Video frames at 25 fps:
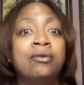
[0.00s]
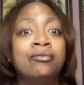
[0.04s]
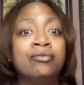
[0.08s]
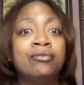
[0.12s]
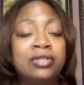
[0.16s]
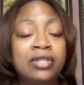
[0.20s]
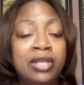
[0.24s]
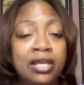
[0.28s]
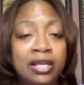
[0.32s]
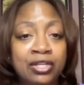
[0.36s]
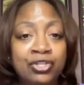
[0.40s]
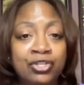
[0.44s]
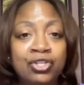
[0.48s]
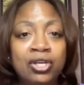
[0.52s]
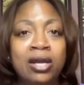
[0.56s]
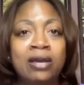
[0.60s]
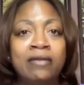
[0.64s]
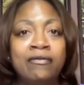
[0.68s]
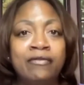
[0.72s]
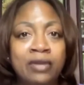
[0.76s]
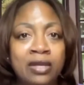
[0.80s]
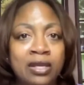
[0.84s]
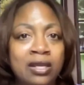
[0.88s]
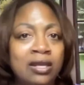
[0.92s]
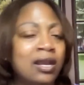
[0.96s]
with
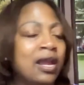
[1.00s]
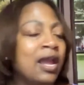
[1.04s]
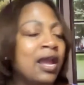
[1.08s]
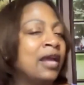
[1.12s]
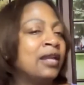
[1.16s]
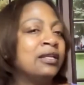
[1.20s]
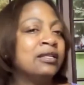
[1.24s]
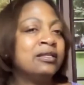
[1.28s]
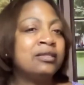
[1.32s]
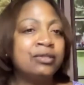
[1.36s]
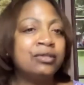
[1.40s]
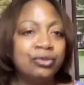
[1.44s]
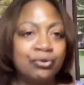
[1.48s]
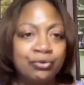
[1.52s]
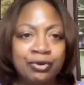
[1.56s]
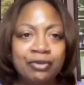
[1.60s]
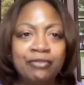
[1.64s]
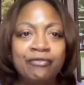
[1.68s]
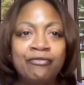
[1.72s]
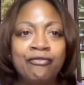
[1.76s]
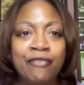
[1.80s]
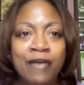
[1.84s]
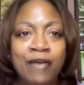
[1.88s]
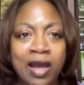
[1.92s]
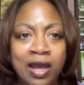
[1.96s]
HIV and is
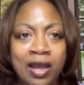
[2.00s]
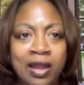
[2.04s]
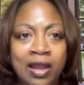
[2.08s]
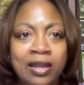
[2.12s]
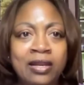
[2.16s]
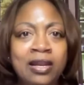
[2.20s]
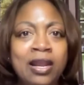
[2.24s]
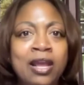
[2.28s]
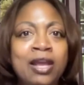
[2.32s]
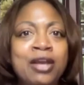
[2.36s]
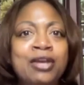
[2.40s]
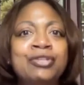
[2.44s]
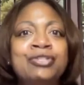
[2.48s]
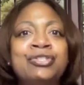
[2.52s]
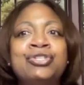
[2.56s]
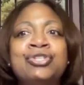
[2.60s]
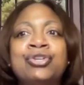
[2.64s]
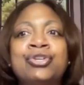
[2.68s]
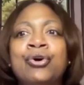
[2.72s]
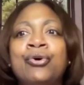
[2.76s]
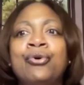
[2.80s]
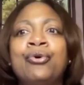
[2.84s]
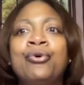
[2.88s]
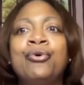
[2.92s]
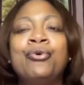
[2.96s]
doing fine.
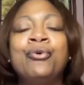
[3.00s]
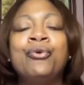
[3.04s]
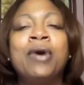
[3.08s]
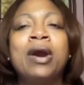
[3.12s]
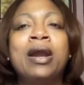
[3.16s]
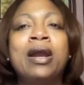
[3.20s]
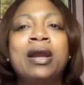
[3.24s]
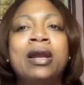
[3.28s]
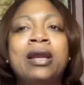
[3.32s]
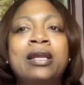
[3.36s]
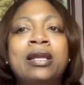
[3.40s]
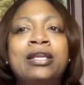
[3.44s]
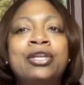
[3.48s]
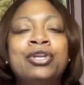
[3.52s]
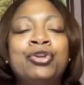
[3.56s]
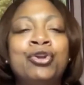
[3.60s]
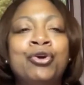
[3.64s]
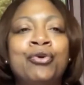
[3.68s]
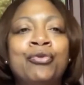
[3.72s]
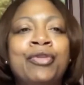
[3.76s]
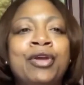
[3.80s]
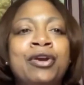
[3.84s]
So, you know,